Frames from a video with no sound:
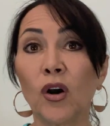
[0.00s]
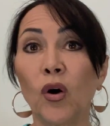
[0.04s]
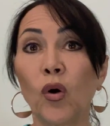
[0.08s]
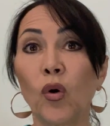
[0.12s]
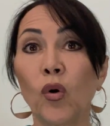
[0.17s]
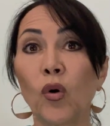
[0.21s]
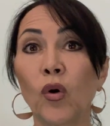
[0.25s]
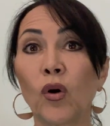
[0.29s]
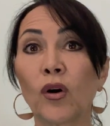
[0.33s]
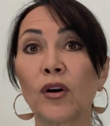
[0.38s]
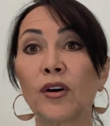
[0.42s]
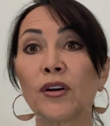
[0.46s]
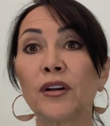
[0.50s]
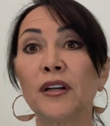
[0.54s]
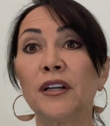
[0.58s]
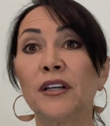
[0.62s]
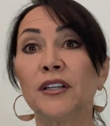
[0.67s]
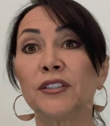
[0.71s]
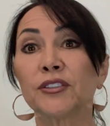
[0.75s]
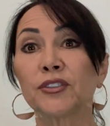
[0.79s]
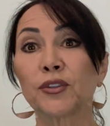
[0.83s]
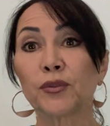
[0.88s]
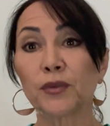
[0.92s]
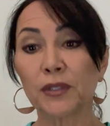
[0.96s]
or
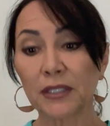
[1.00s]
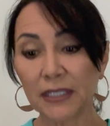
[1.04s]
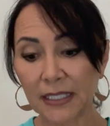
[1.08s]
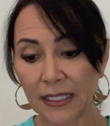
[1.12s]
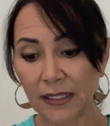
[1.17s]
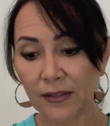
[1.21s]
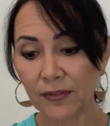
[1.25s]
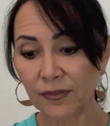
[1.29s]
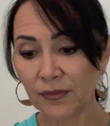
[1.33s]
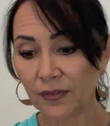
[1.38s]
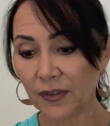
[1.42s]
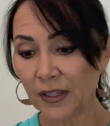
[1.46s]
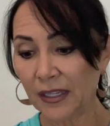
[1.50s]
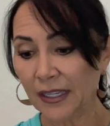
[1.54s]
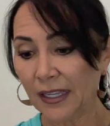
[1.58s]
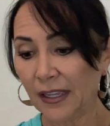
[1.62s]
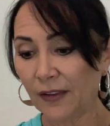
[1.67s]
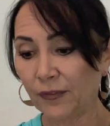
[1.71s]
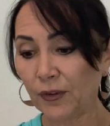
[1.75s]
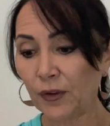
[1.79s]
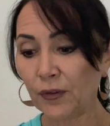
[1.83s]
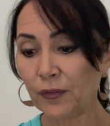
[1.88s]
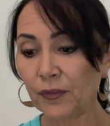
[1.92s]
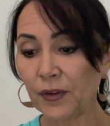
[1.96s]
to relieve
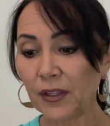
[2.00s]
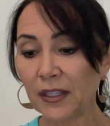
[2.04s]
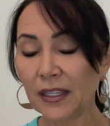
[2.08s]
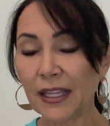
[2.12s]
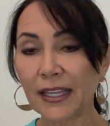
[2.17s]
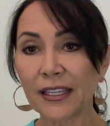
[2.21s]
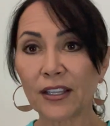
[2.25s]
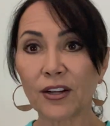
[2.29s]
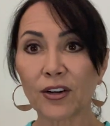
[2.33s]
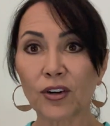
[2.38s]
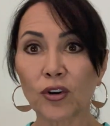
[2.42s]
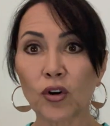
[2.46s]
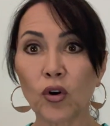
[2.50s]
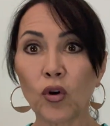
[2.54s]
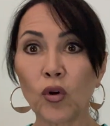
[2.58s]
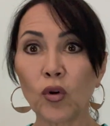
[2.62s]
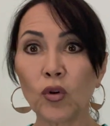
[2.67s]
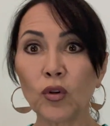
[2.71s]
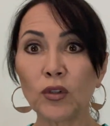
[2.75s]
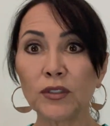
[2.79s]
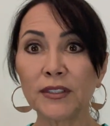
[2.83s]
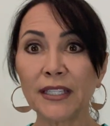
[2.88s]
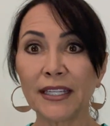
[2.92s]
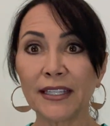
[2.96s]
if you feel like you're
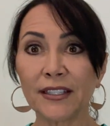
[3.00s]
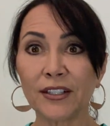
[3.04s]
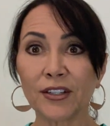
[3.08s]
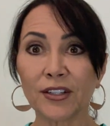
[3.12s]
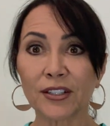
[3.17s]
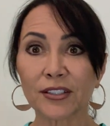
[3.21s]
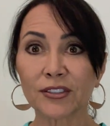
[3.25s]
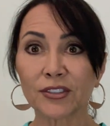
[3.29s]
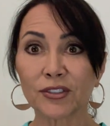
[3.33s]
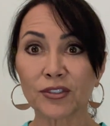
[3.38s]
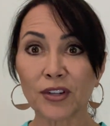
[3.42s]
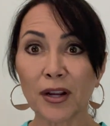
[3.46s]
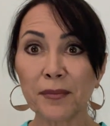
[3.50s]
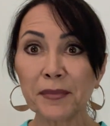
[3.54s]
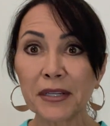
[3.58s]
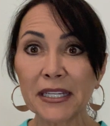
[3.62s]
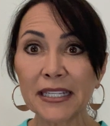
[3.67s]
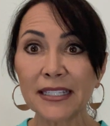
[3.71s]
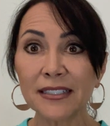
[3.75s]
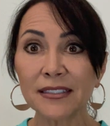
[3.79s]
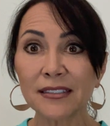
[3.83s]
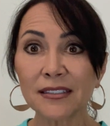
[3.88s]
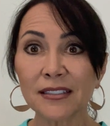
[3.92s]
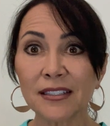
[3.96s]
cold in your
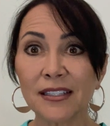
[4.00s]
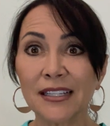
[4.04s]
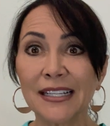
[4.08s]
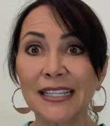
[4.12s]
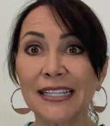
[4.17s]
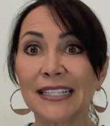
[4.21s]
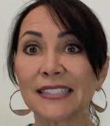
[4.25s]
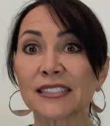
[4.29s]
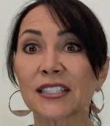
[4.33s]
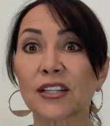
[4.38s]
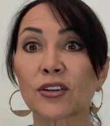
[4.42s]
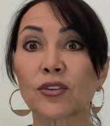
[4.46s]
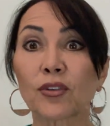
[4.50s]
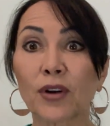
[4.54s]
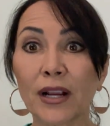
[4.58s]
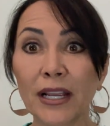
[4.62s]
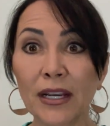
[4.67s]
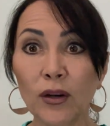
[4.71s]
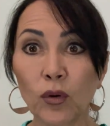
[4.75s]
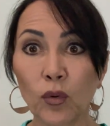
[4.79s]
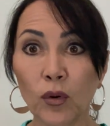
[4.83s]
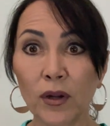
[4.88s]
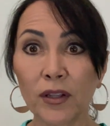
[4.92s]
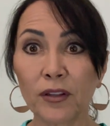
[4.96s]
extremities. It's a
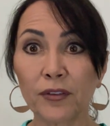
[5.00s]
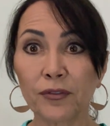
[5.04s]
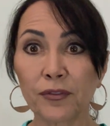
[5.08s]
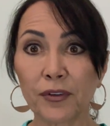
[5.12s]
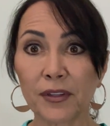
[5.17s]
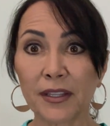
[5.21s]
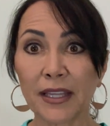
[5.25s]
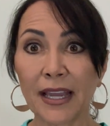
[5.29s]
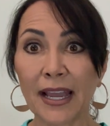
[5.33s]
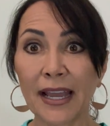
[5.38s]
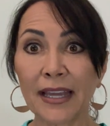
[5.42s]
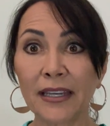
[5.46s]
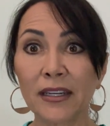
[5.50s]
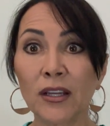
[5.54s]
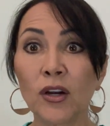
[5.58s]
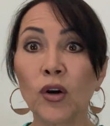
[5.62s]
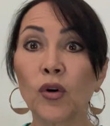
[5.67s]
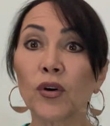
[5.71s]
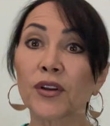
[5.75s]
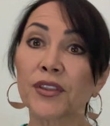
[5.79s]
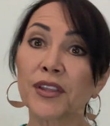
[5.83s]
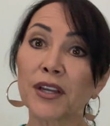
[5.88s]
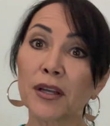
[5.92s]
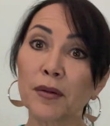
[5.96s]
great oil for that.
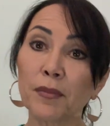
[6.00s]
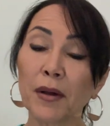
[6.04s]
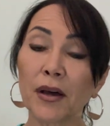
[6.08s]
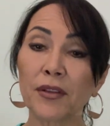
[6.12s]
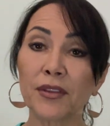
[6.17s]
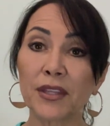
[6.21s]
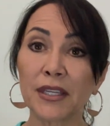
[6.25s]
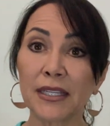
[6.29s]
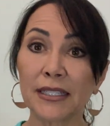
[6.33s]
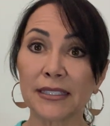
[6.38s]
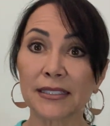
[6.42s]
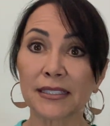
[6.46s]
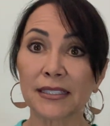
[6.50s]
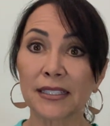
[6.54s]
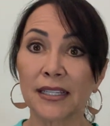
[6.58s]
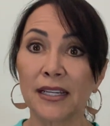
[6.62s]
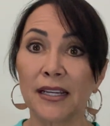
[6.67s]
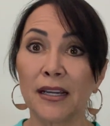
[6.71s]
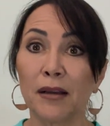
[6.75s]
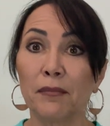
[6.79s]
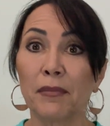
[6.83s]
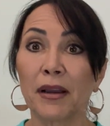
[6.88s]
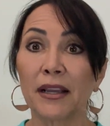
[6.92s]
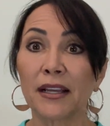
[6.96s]
Or think about this.
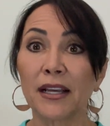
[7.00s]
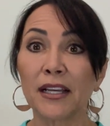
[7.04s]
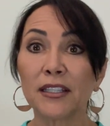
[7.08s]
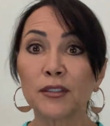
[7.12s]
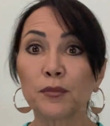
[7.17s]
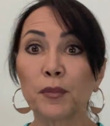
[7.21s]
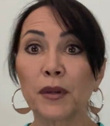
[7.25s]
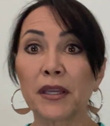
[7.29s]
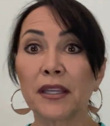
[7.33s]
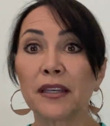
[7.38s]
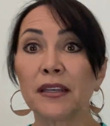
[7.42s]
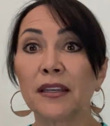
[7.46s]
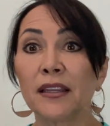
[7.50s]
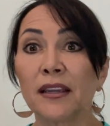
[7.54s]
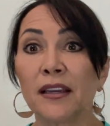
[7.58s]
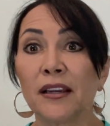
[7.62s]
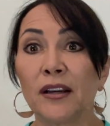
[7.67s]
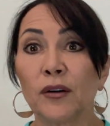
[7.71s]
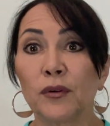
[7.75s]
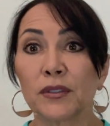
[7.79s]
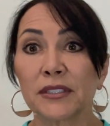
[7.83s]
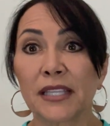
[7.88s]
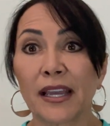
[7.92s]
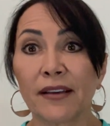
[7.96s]
My husband
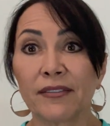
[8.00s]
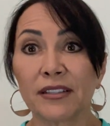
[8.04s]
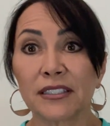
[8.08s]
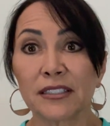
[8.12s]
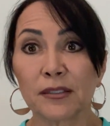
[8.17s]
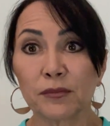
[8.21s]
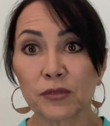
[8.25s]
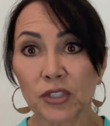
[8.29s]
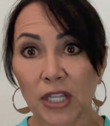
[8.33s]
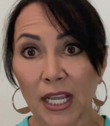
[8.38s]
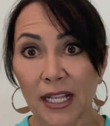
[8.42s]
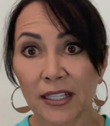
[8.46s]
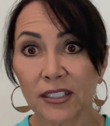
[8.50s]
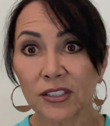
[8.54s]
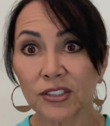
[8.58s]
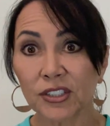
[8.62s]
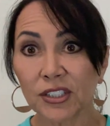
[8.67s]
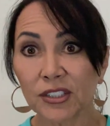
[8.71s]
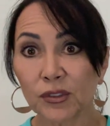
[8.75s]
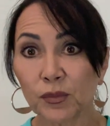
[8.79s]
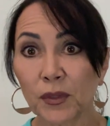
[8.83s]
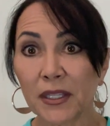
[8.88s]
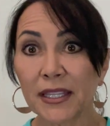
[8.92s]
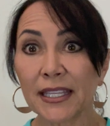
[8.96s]
was having some
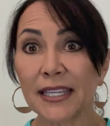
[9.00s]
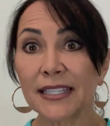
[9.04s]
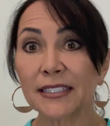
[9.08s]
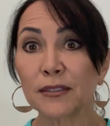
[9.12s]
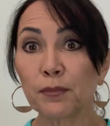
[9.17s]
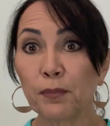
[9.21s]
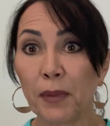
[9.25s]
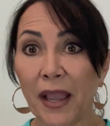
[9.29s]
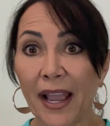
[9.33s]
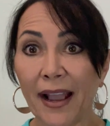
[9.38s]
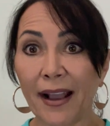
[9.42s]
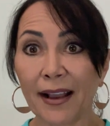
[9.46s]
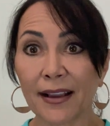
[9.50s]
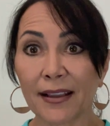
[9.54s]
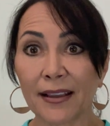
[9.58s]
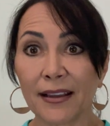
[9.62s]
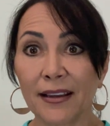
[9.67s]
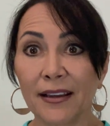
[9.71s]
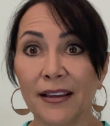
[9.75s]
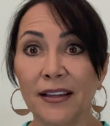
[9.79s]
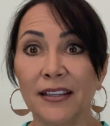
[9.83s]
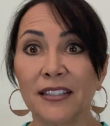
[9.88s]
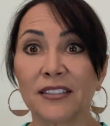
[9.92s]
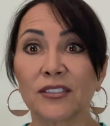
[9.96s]
challenges with his back.
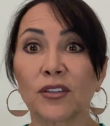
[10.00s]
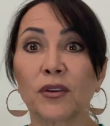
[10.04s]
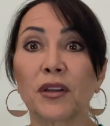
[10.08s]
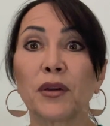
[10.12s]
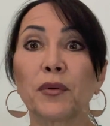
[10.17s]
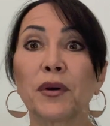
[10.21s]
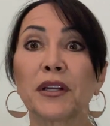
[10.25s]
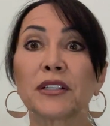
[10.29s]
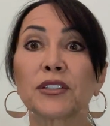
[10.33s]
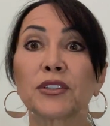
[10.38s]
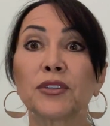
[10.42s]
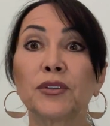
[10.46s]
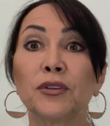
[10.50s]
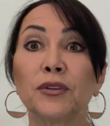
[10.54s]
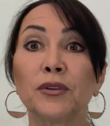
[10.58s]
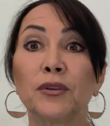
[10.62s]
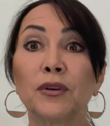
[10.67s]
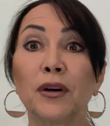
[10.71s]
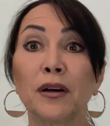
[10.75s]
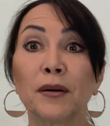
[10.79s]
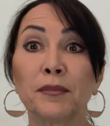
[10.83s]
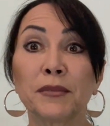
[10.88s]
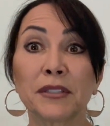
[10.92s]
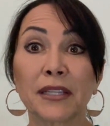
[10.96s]
So he went
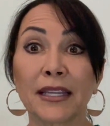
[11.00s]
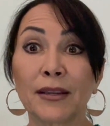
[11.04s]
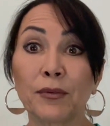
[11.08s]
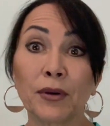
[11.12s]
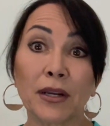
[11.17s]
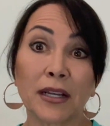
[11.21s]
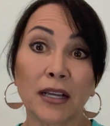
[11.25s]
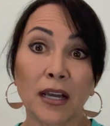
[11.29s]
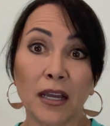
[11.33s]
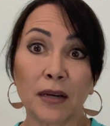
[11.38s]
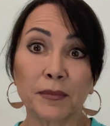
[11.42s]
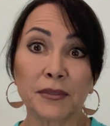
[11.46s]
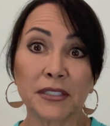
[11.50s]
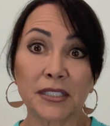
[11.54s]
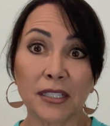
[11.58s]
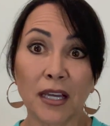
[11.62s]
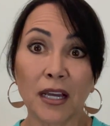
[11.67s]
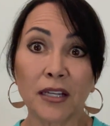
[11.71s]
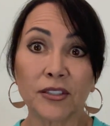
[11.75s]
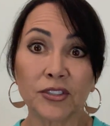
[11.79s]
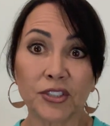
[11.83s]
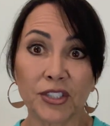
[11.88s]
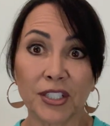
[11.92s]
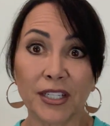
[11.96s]
to um, he went and got a
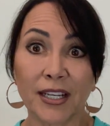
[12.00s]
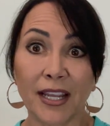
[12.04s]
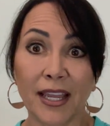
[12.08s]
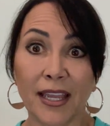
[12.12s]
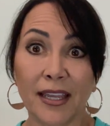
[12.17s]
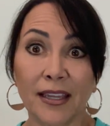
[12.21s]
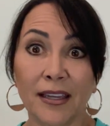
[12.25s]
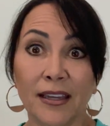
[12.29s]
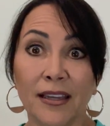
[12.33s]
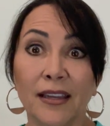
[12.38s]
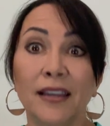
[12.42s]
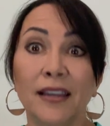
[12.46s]
massage today